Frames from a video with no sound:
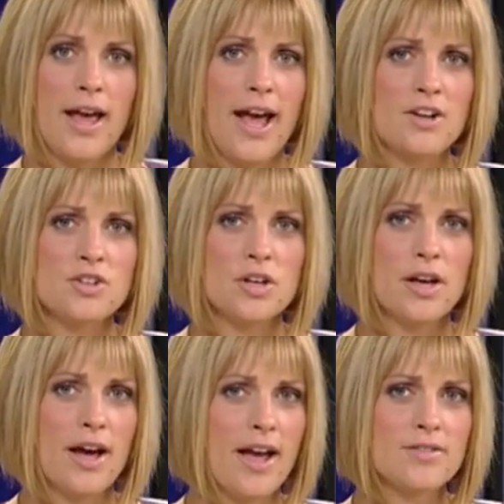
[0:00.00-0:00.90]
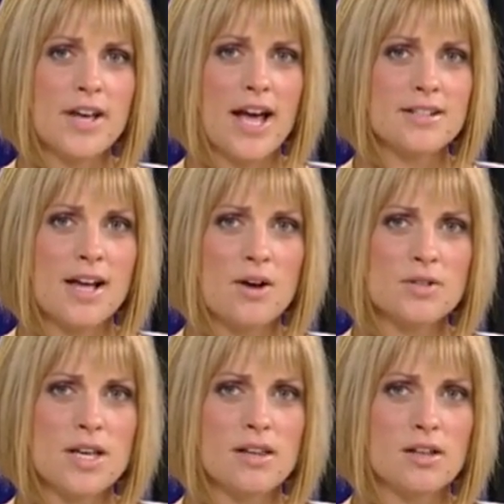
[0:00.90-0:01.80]
Ashley, I have to ask, how's
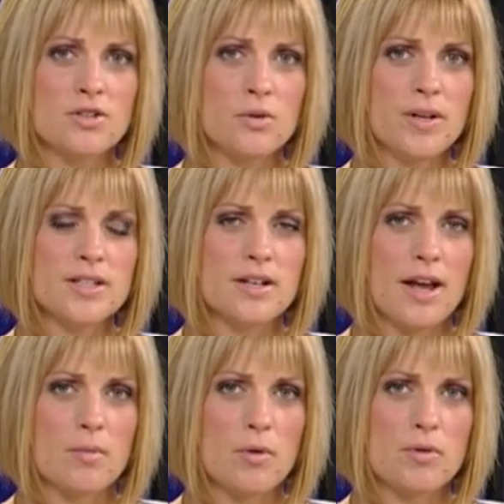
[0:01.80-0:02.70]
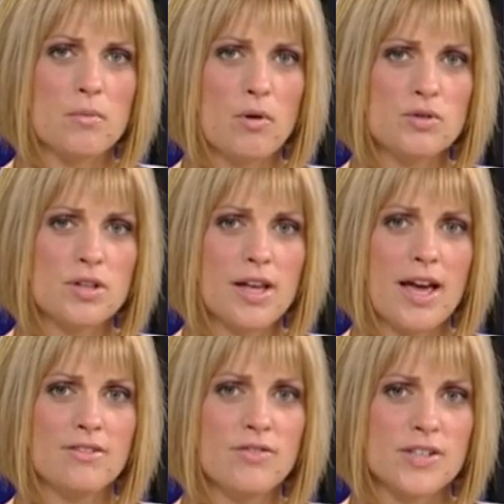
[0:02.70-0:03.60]
Keely doing today, both emotionally
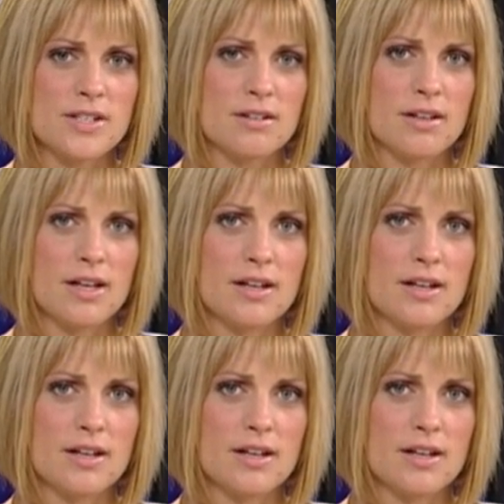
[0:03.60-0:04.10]
and physically?